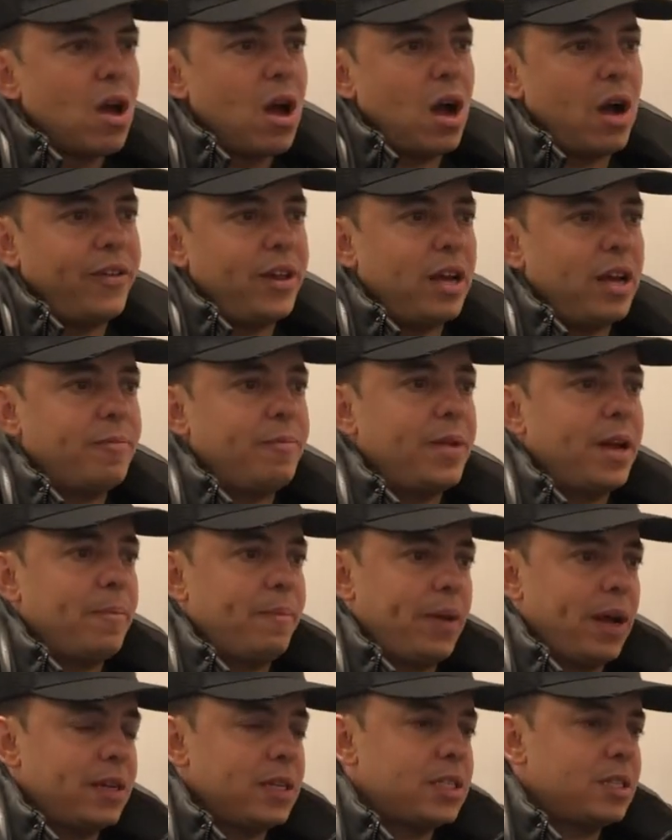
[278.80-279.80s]
I think they
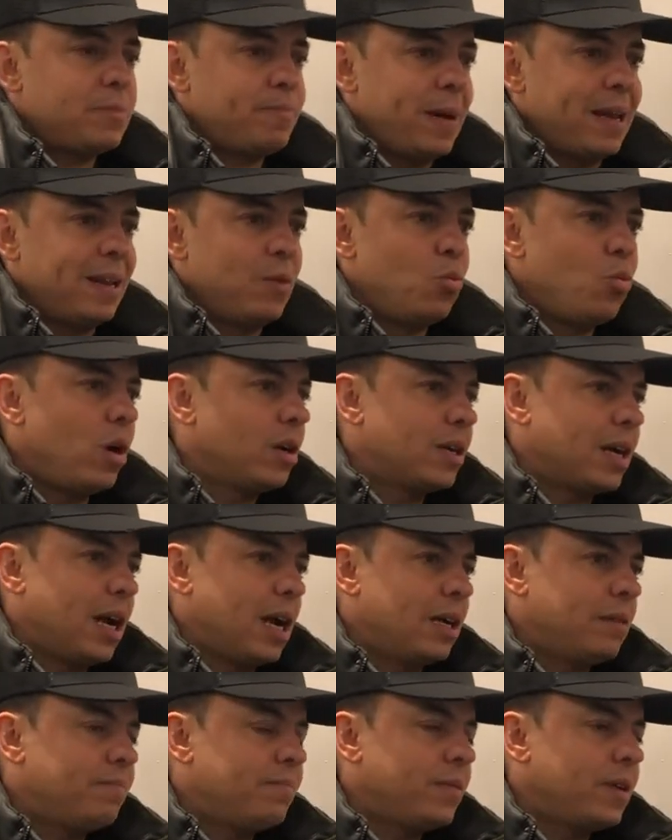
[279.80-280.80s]
played a spell in one
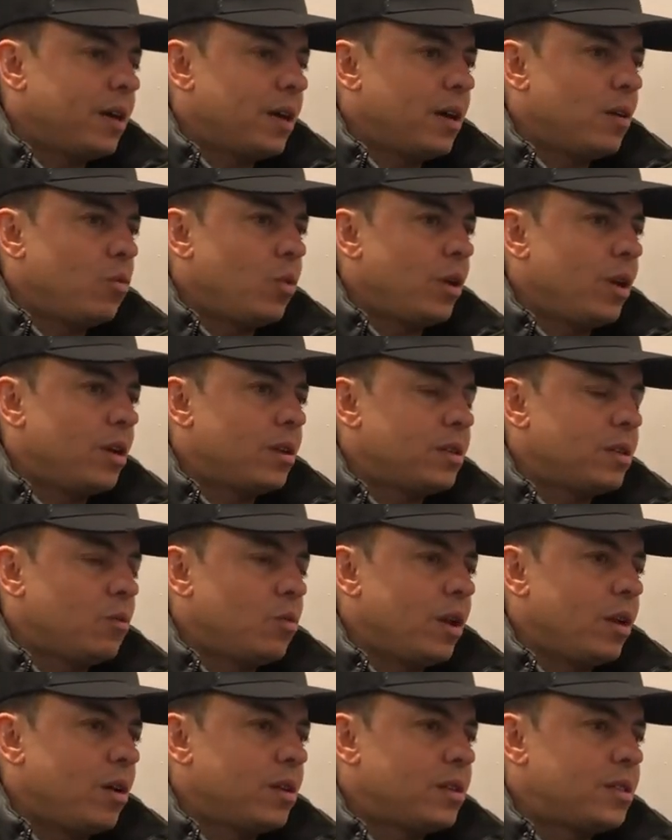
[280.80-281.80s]
game when I
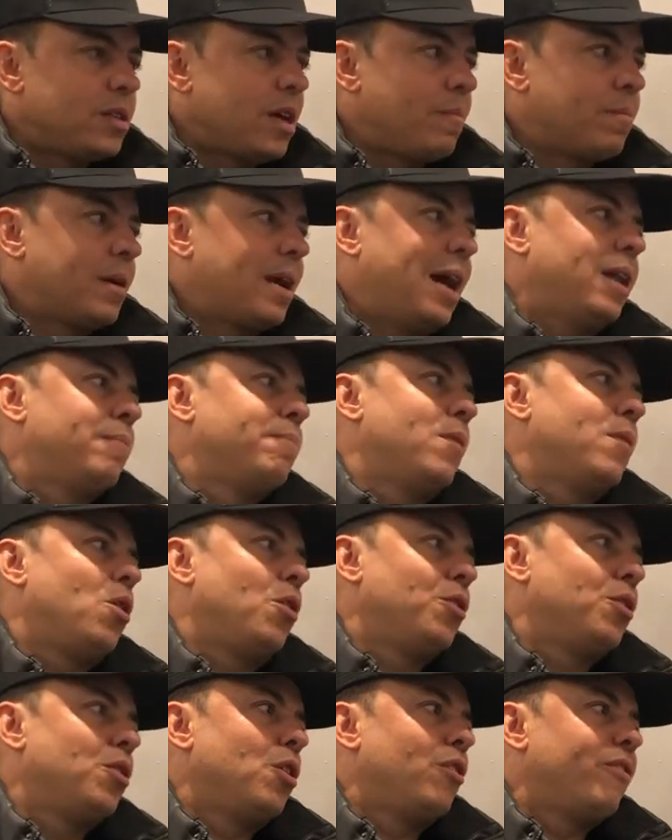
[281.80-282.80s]
subbed Callum
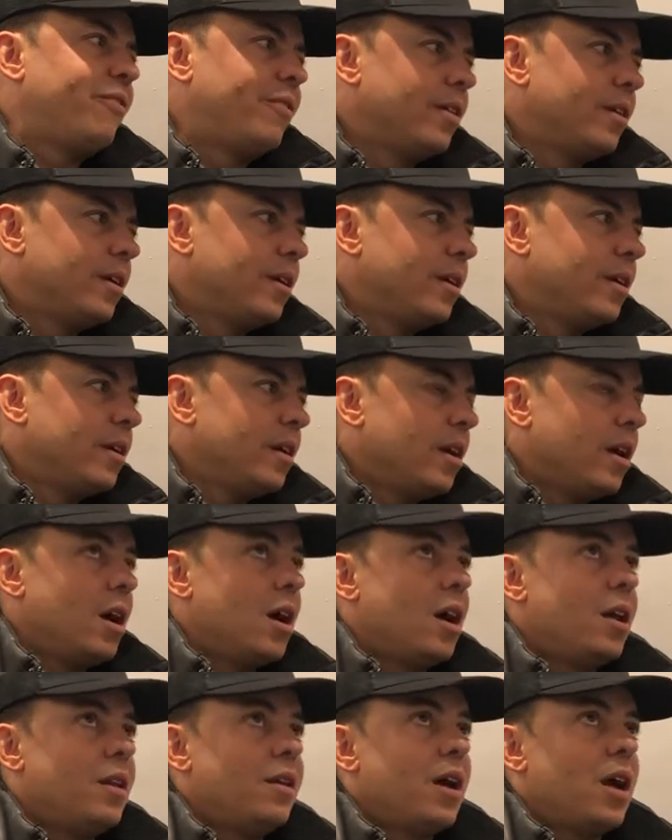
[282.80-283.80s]
on and off.
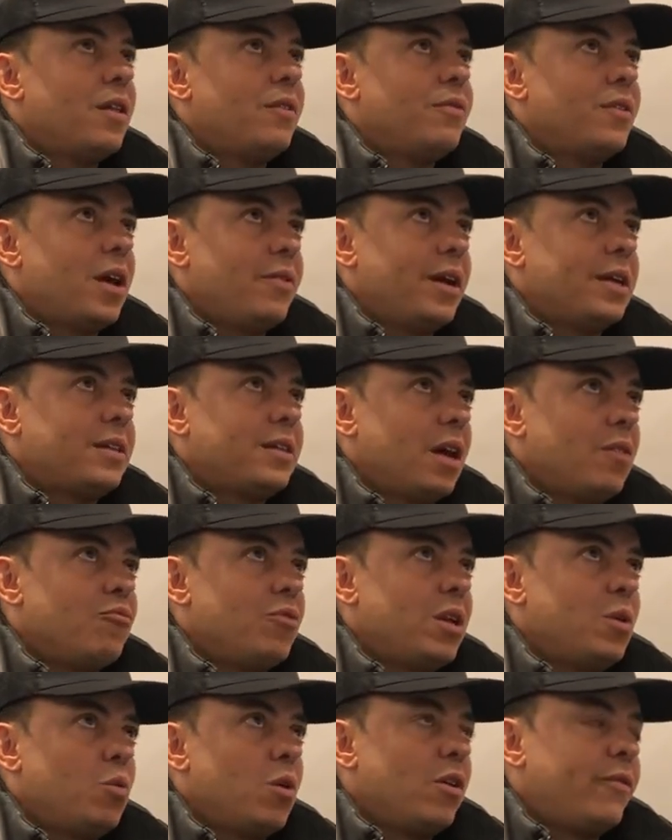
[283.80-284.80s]
And they've done
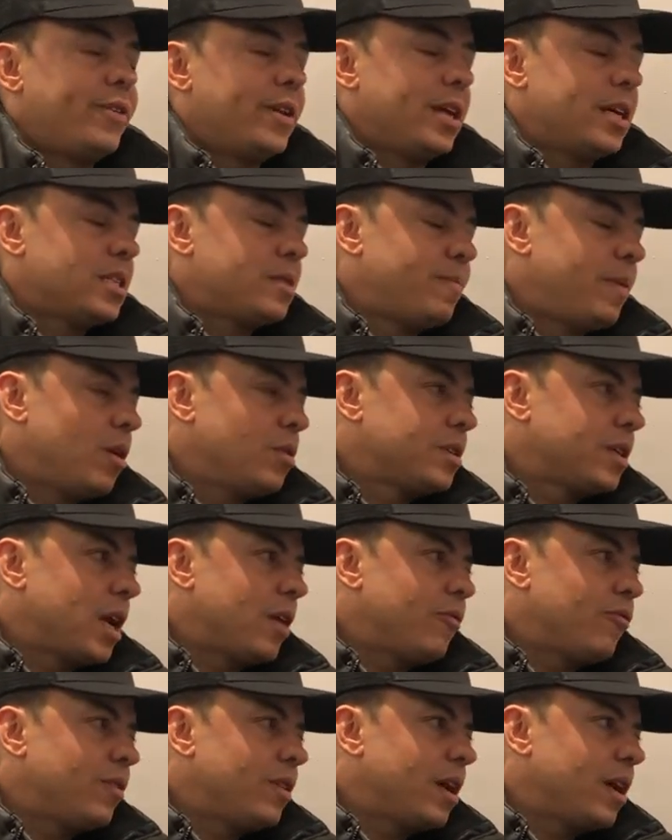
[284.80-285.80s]
really well for that spell
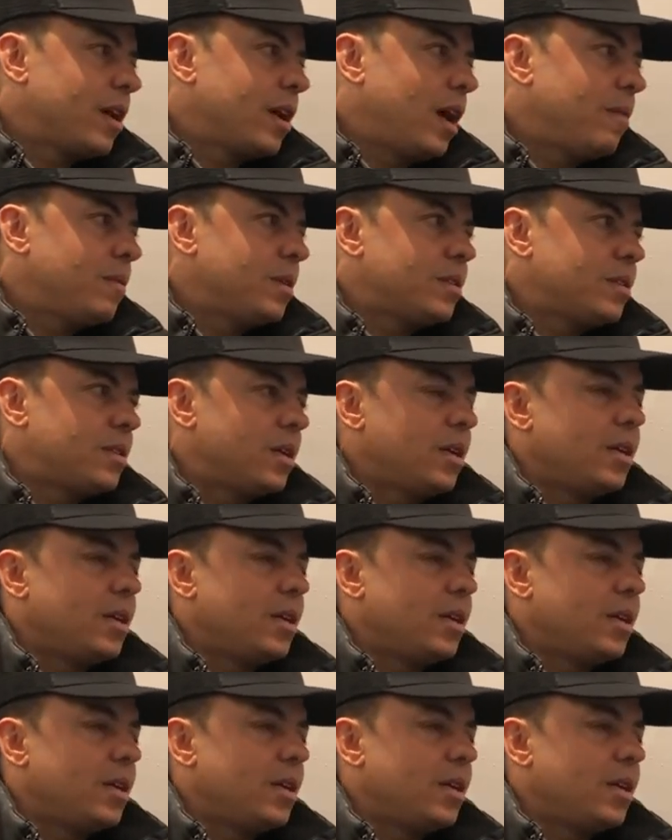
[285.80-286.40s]
together in that game. It's,